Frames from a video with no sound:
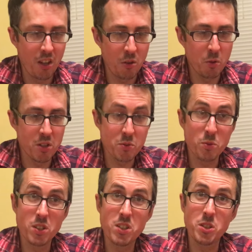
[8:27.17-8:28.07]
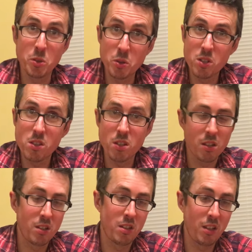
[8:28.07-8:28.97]
it was reduced
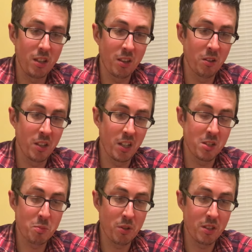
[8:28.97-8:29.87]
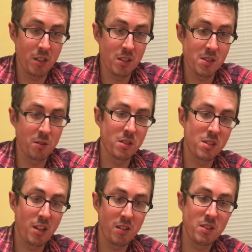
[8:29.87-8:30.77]
in the latest printing, so
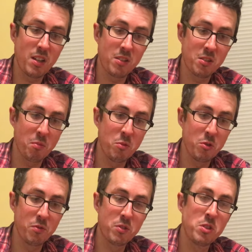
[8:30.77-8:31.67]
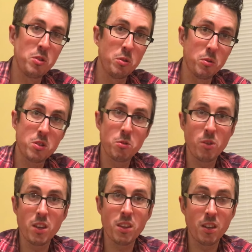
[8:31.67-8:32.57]
it's now down to move two, which you
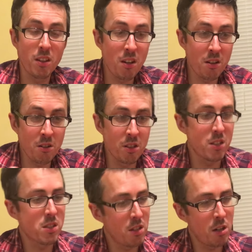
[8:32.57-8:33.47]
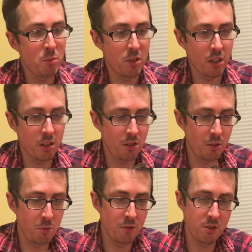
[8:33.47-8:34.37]
might think, oh, that's terrible, I can
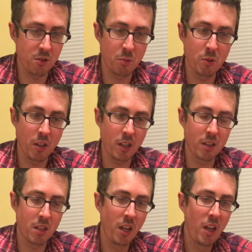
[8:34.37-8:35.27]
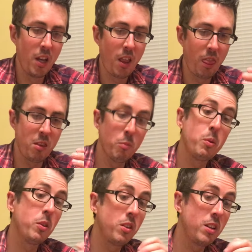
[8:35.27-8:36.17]
only move two, but like the
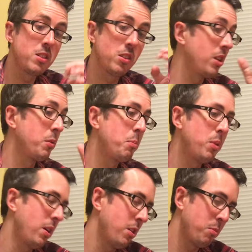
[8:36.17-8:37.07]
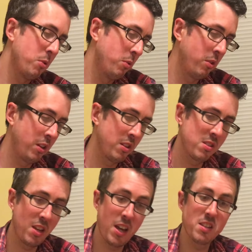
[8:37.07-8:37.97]
ability to like pick up
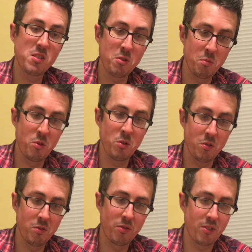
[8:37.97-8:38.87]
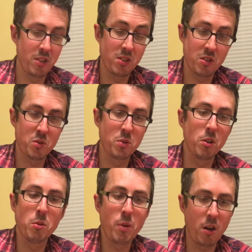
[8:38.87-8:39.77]
coins as you move is just
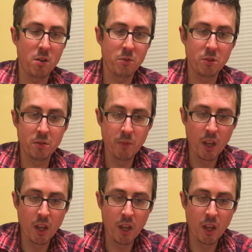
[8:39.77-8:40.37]
really powerful.